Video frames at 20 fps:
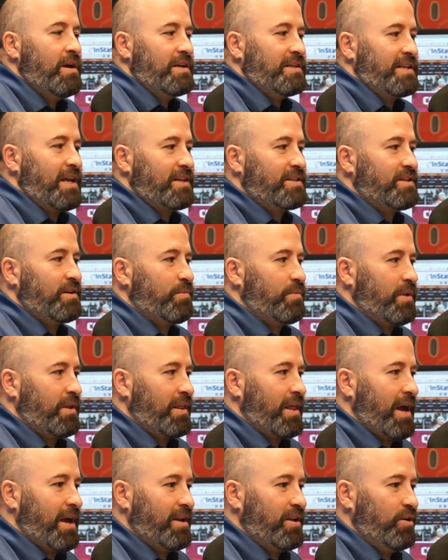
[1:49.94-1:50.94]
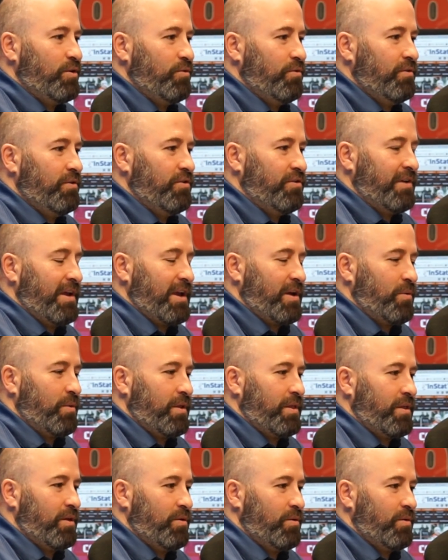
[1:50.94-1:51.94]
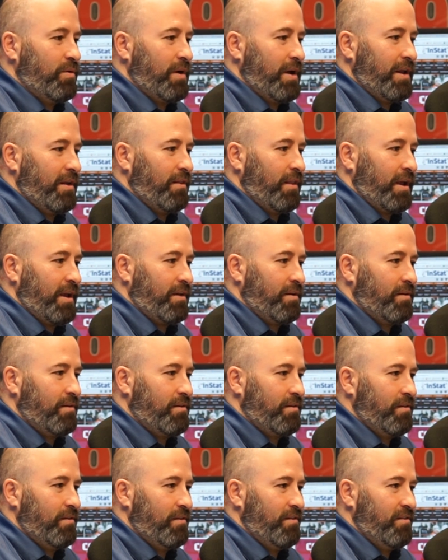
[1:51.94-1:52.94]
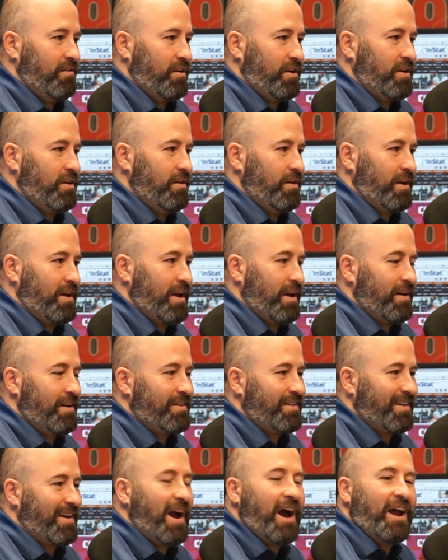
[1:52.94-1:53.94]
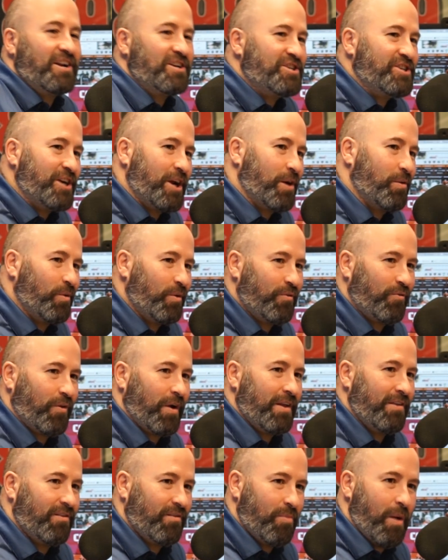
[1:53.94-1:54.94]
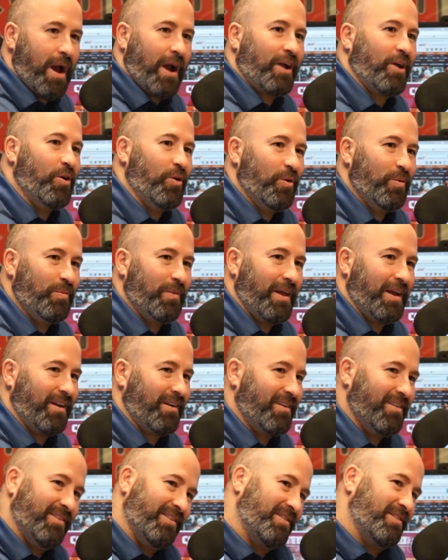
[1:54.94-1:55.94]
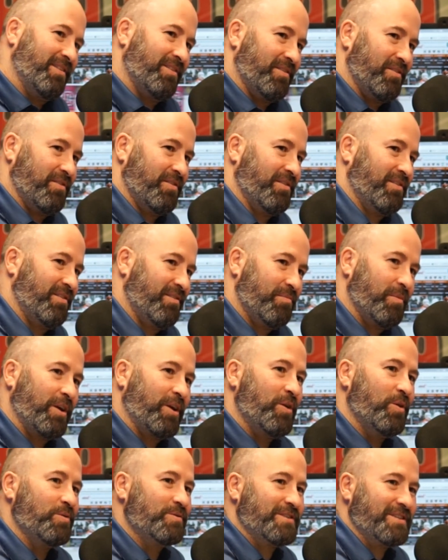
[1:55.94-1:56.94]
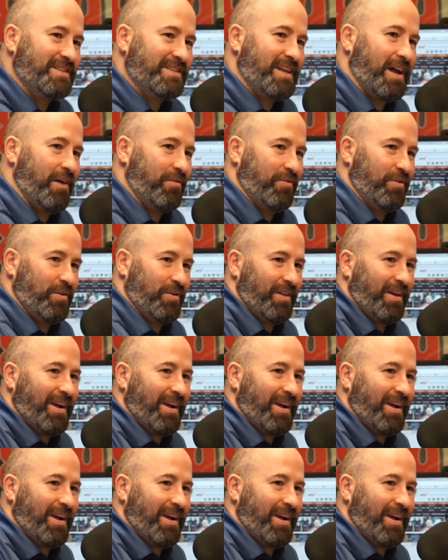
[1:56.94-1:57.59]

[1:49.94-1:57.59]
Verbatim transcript: Is that something that you you take with you and like you you get to kind of share with friends back home? Like this is this is yeah. my coaching staff here.